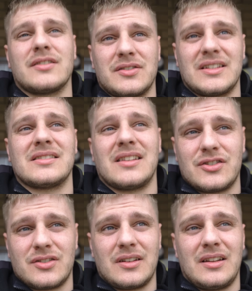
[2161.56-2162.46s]
those
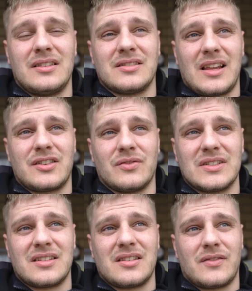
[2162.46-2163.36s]
insulation
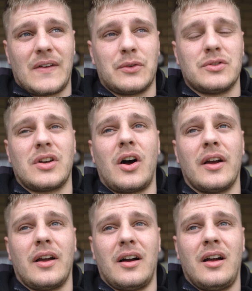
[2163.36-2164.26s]
resistance values
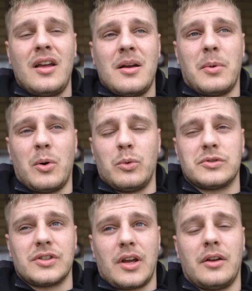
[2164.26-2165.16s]
higher, but
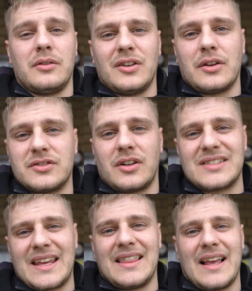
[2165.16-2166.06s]
also, you know, start
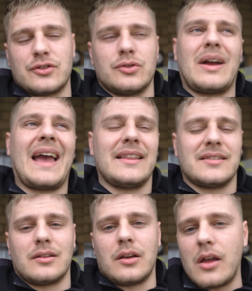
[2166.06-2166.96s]
taking the actual
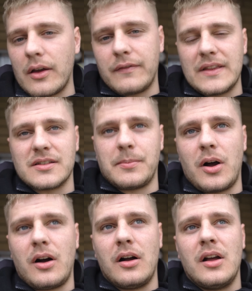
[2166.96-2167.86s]
heads of the light fittings
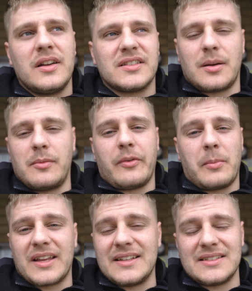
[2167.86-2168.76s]
apart. Some of
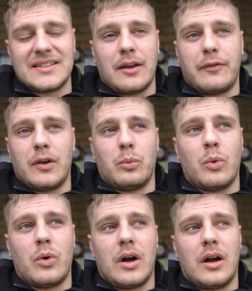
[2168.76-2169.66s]
them I can see are full of
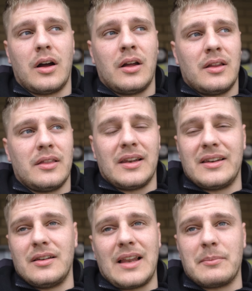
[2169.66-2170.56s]
water, the
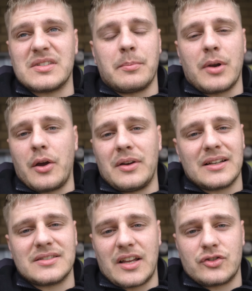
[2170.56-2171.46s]
lamps are blown,
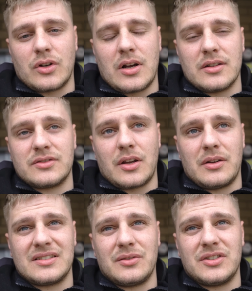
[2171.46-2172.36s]
etc. So
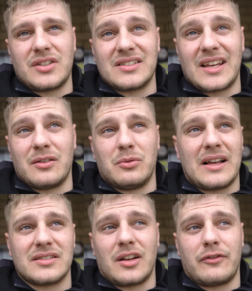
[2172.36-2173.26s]
until you start taking all
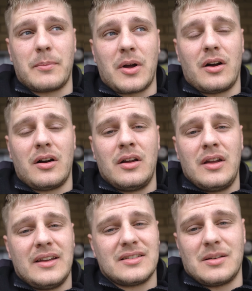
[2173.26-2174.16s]
that stuff apart,
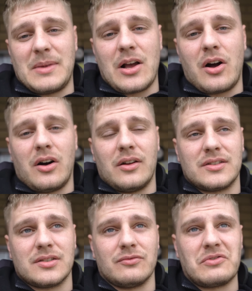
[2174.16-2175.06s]
it's going to be
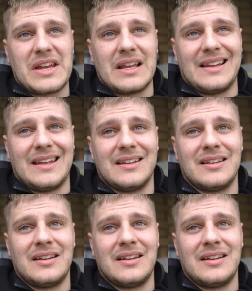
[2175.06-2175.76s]
hard to really